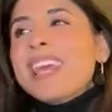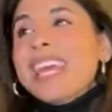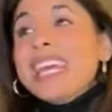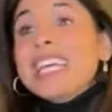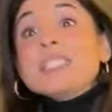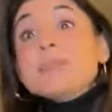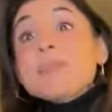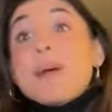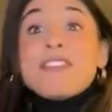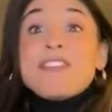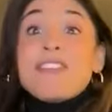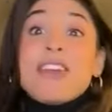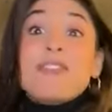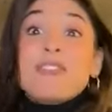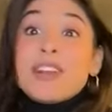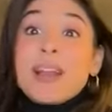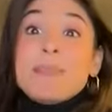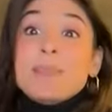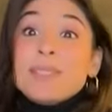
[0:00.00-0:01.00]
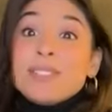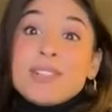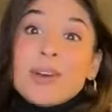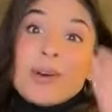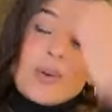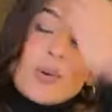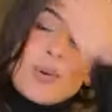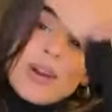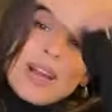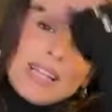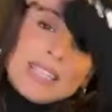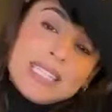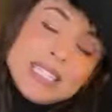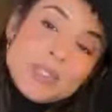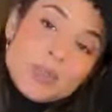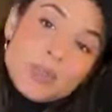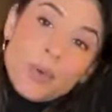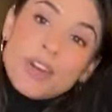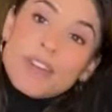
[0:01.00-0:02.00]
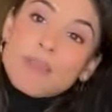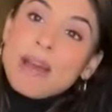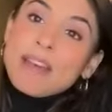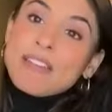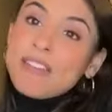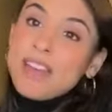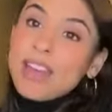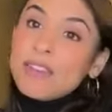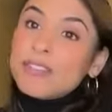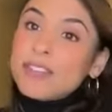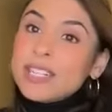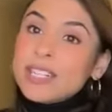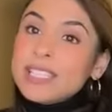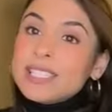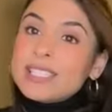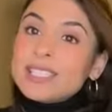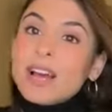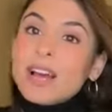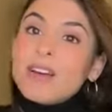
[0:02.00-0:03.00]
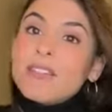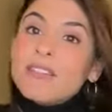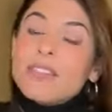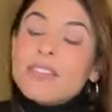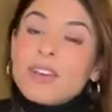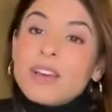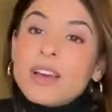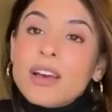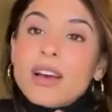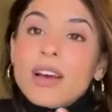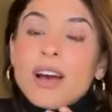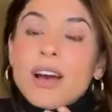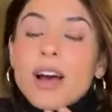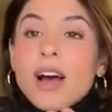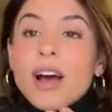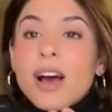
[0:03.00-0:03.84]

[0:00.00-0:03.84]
is my favorite episode, or at least one of my favorites of the